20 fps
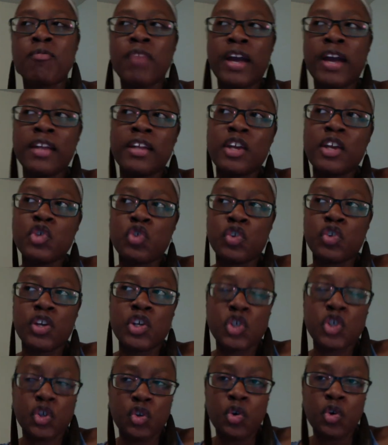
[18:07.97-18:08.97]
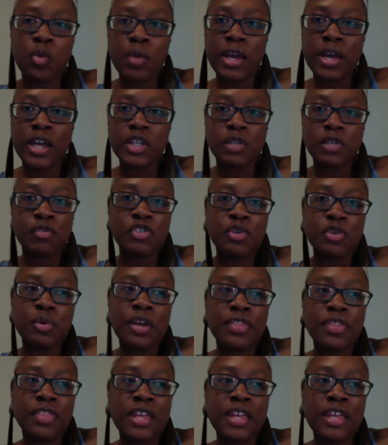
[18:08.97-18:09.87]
finding traditional ways of doing